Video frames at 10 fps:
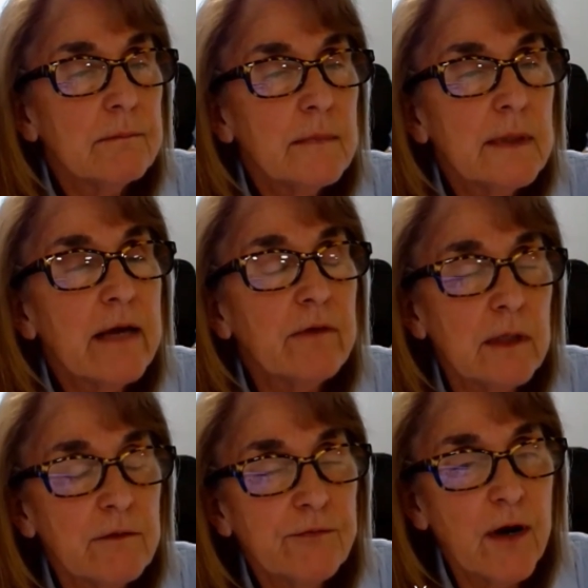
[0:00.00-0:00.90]
level
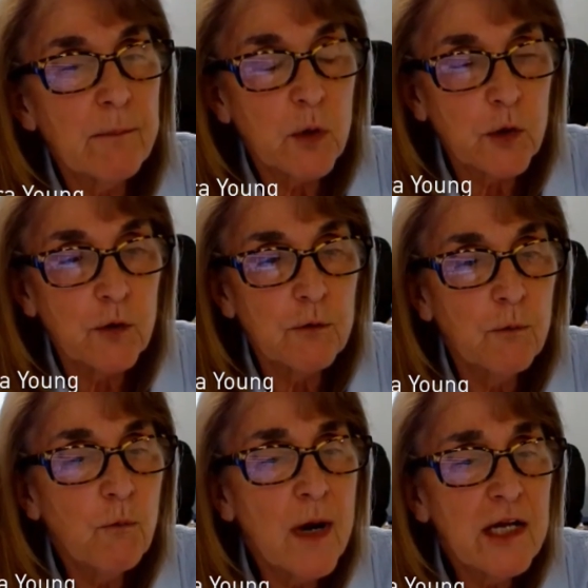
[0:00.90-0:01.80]
of farm worker
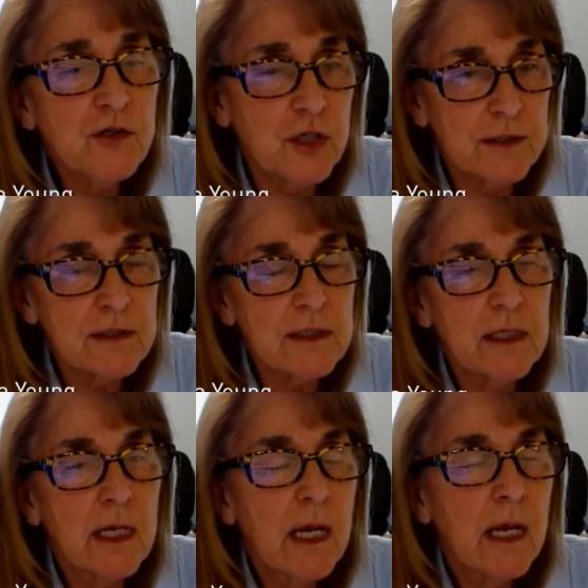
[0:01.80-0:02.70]
wages.
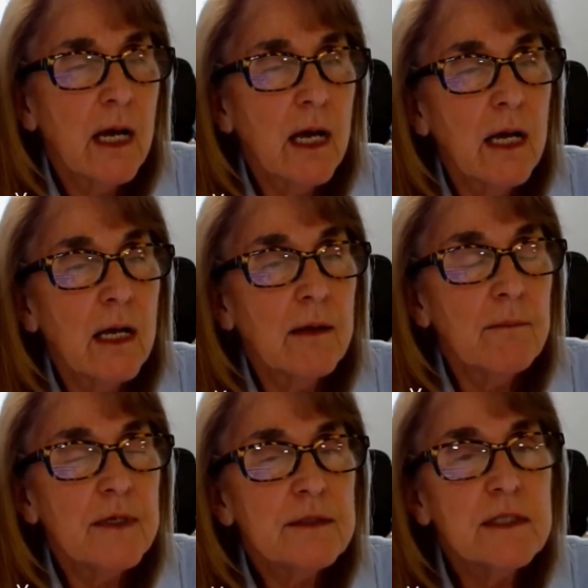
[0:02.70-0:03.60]

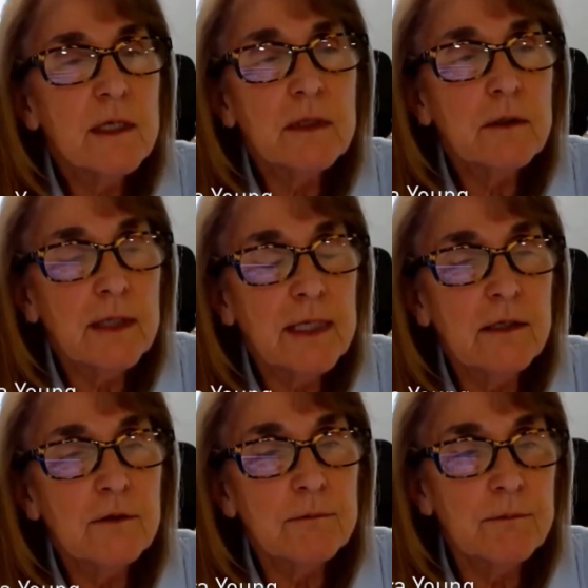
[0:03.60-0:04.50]
Similarly
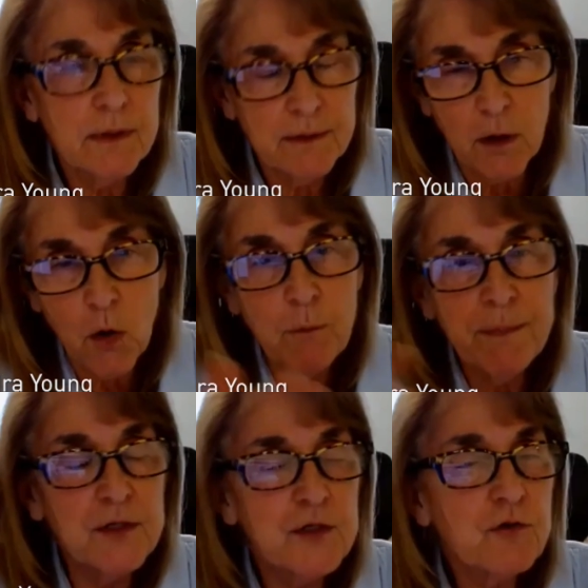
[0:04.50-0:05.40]
to the
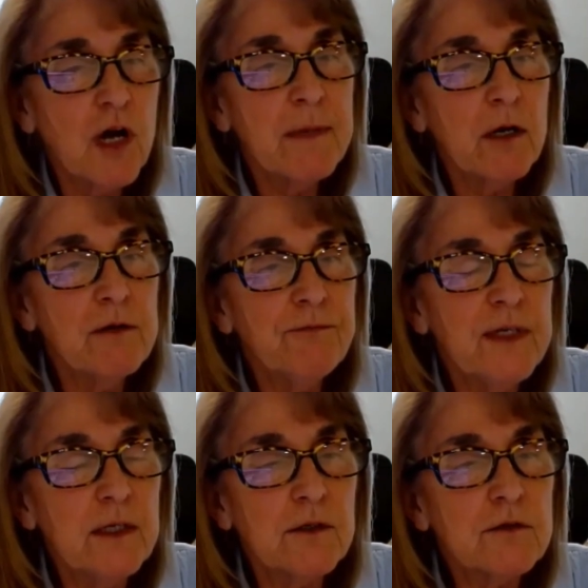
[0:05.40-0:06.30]
open strawberry
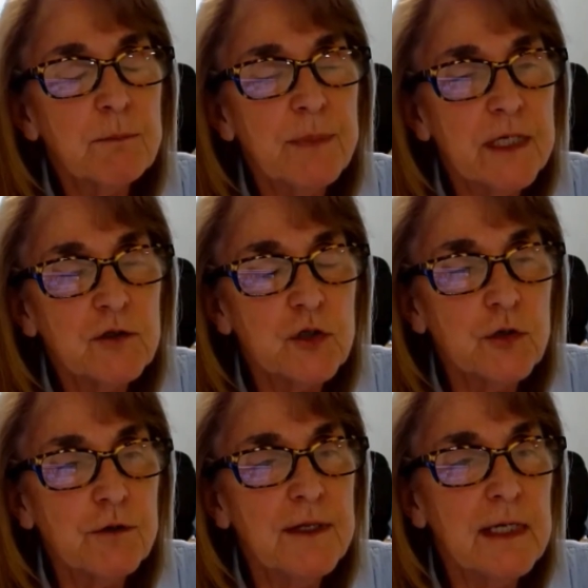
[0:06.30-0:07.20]
fields,
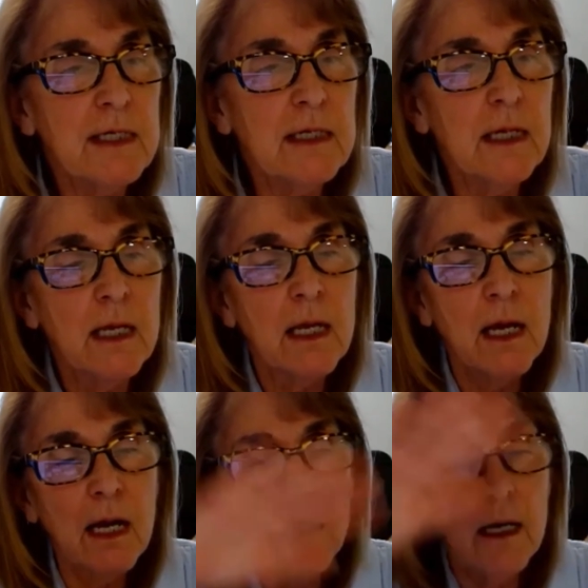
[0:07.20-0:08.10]
picture the
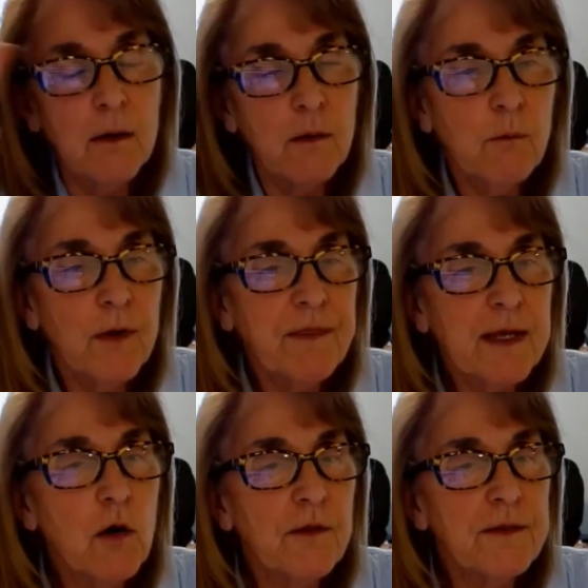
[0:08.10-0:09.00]
what they
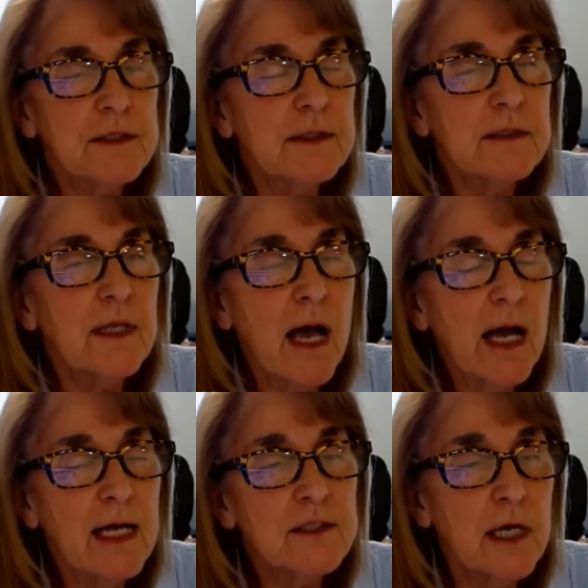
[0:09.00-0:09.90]
call the
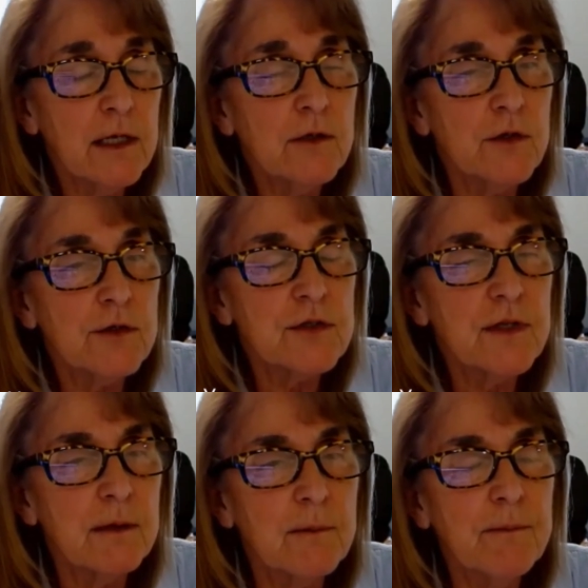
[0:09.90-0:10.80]
high tunnels,
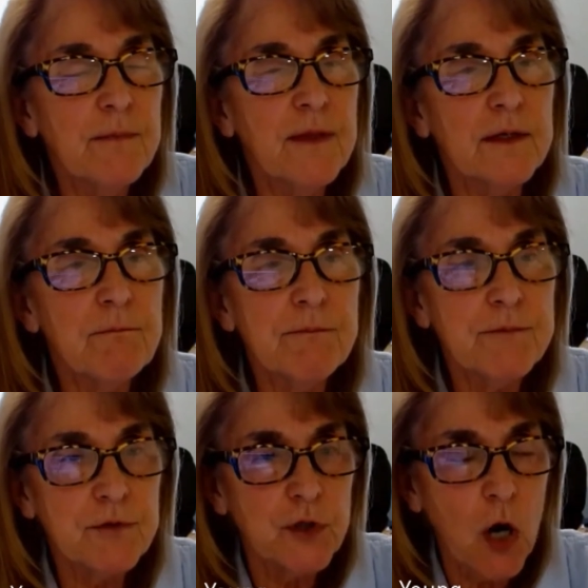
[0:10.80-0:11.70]
the
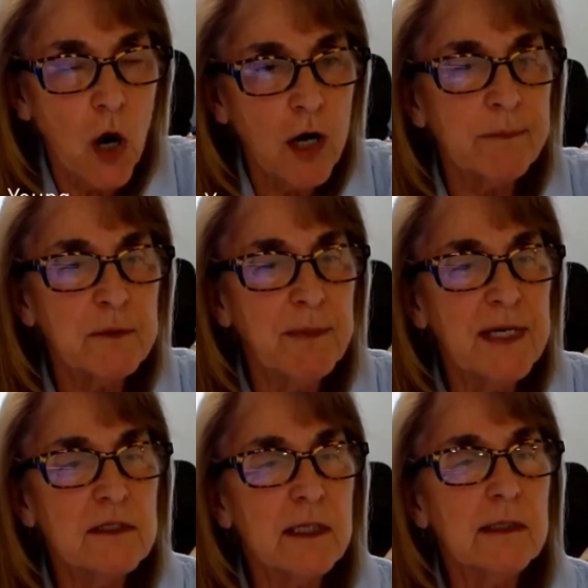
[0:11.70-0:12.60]
tarps
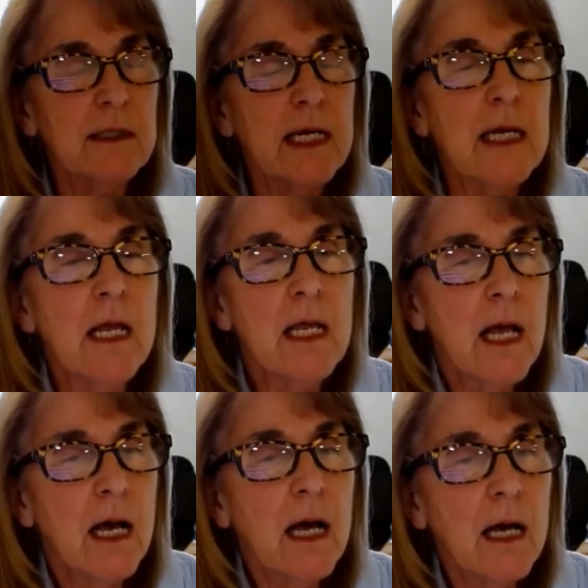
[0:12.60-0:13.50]
basically,
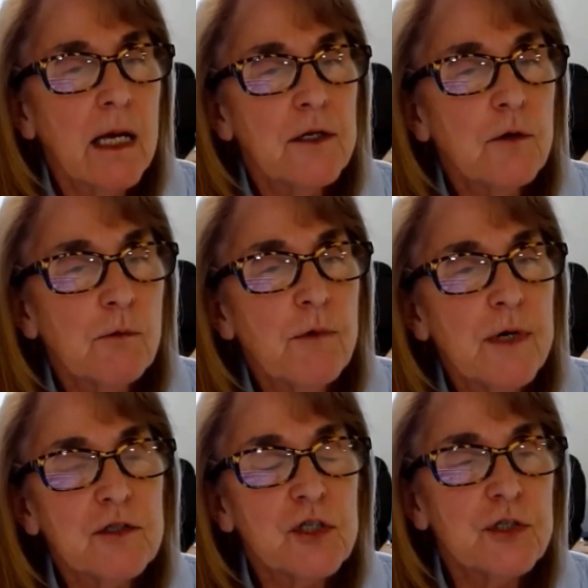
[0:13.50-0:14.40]
under
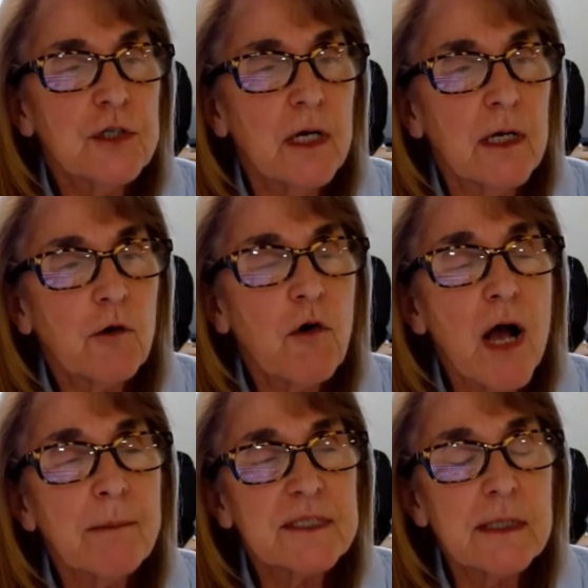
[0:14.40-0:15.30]
which
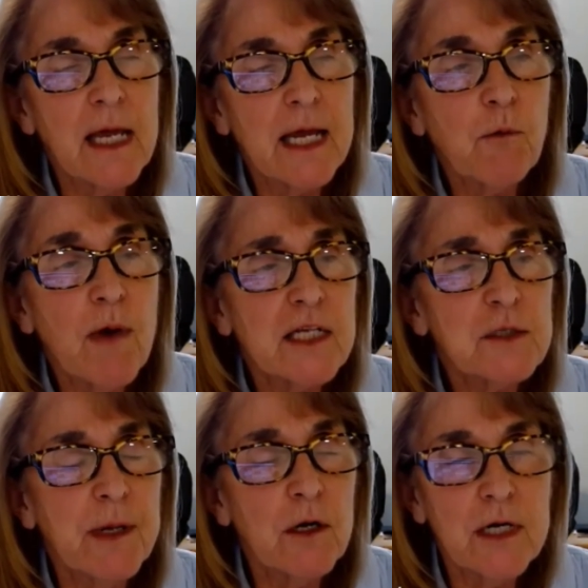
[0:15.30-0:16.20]
crops like
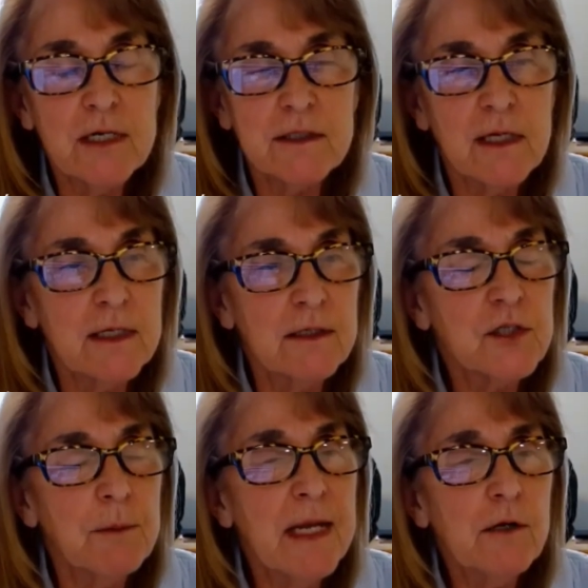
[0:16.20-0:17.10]
raspberries and
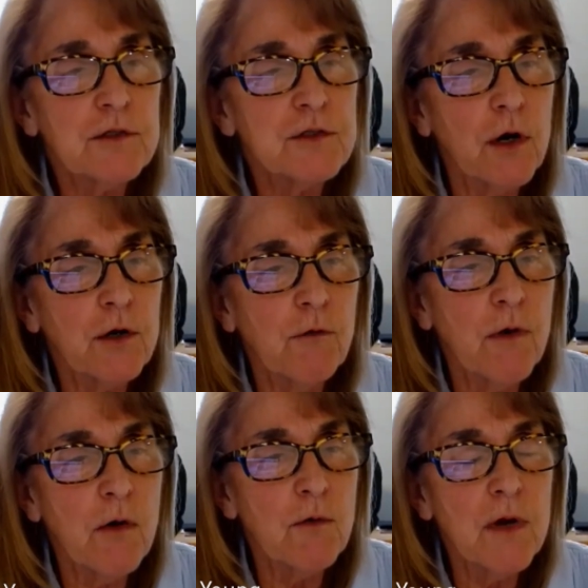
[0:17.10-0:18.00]
tomatoes are
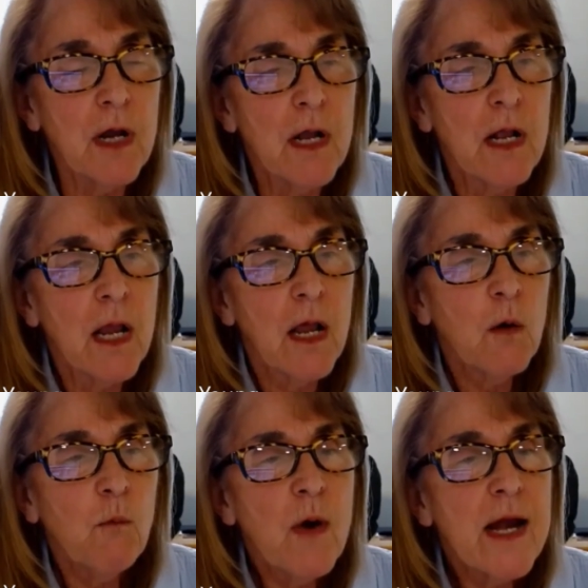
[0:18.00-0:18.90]
grown,
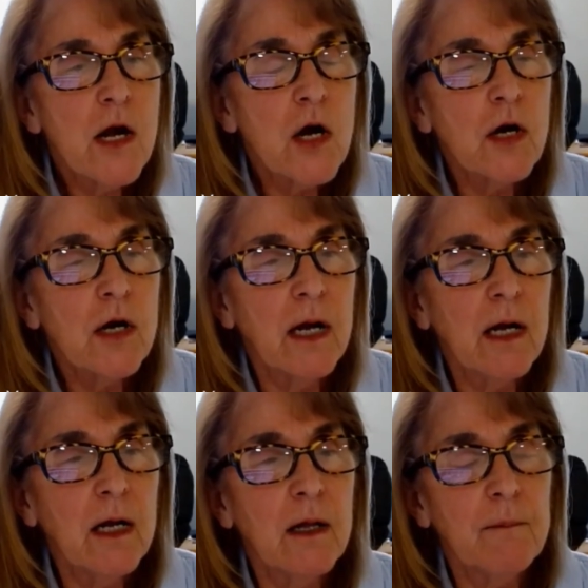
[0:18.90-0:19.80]
where
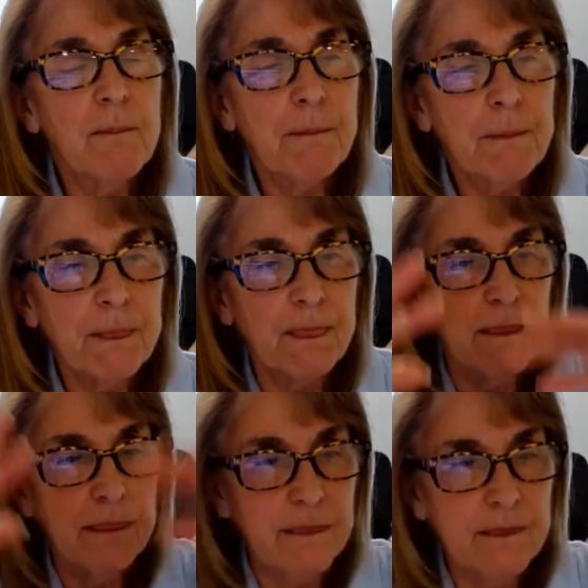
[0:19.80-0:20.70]

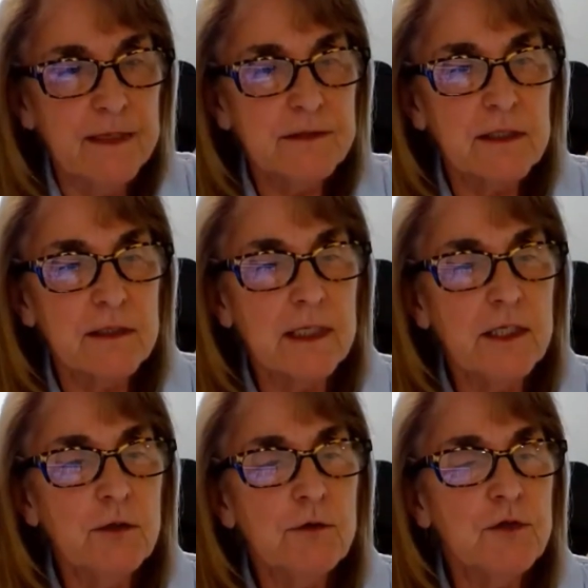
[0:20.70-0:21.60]
this is a
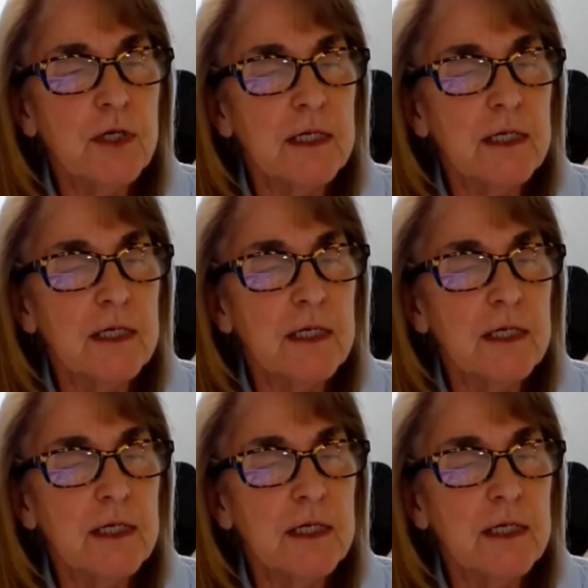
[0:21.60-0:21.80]
huge